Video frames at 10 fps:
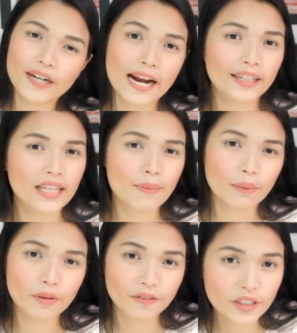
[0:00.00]
your
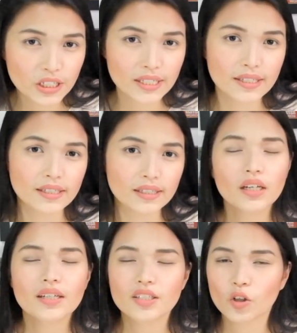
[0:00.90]
academic proficiency.
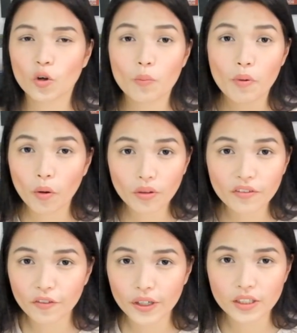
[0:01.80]
So both
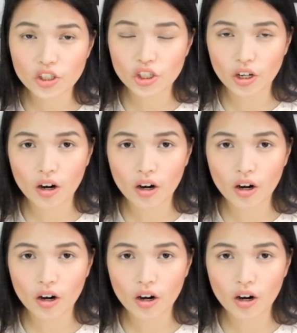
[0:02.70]
of which